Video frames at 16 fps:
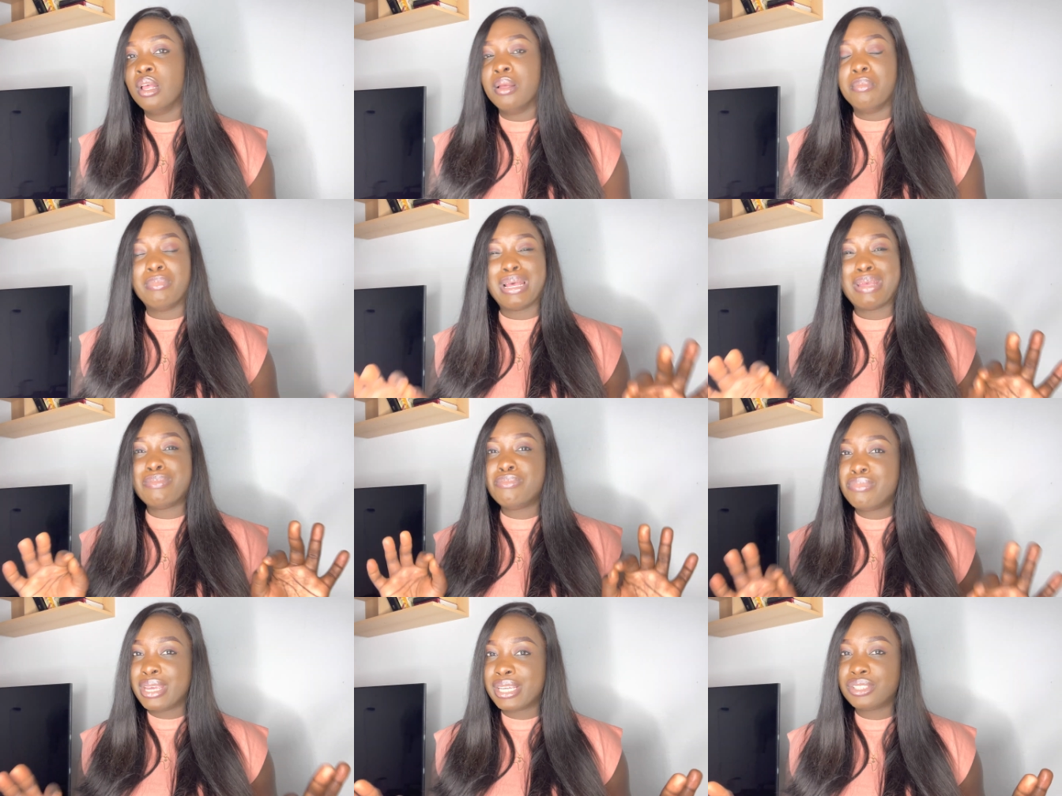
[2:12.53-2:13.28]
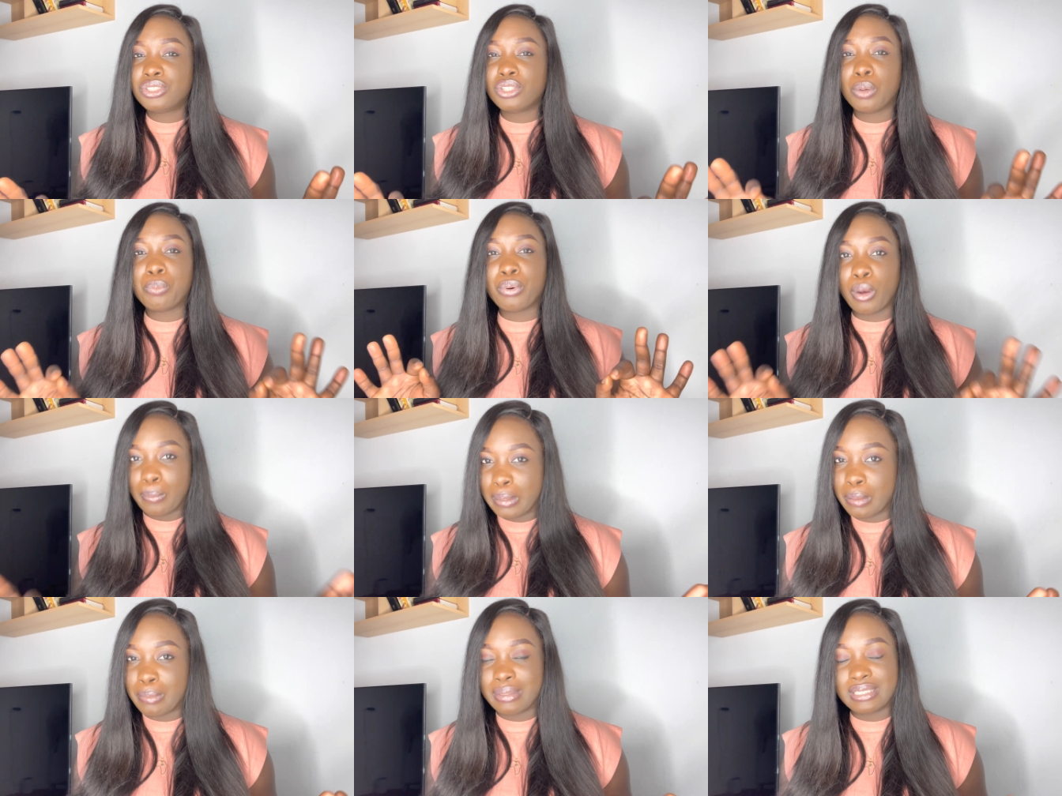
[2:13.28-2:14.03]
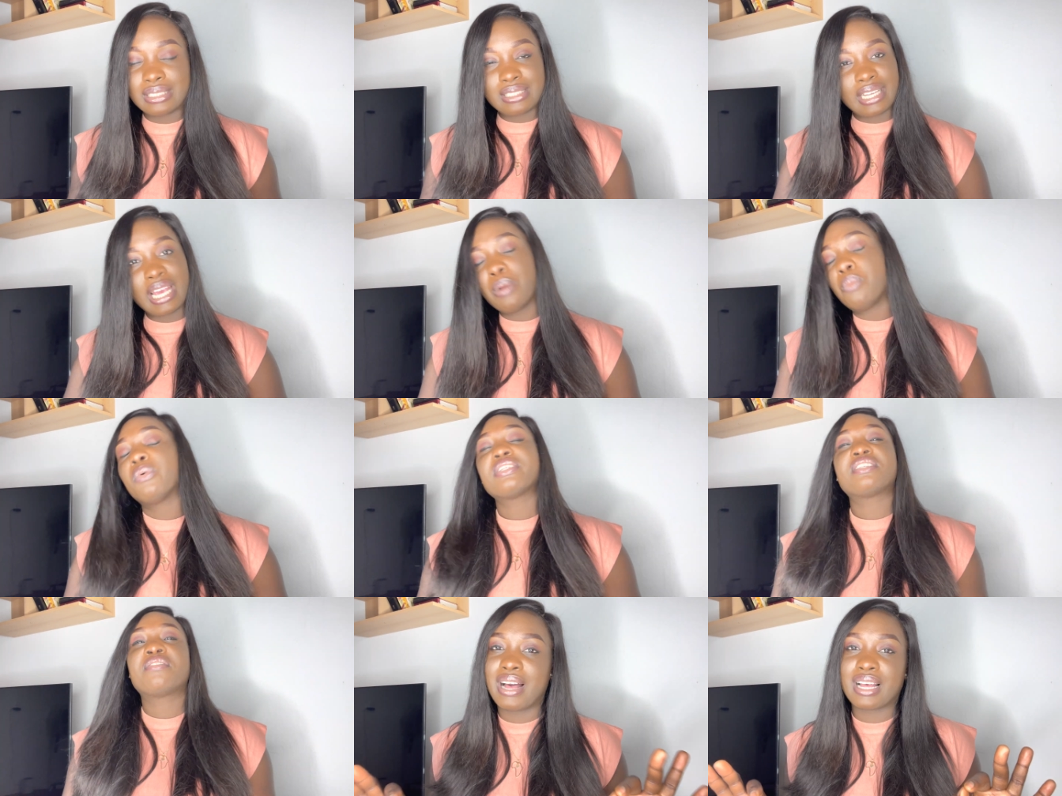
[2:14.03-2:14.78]
My major problem at the time
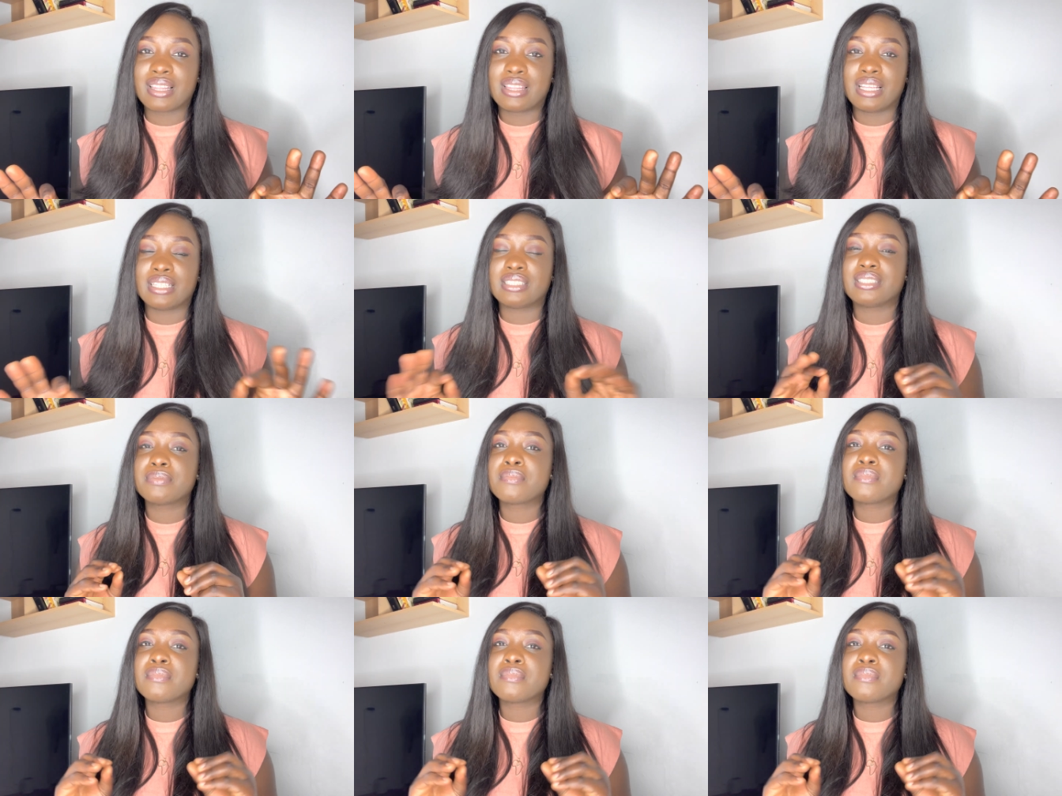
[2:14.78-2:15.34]
was the fact that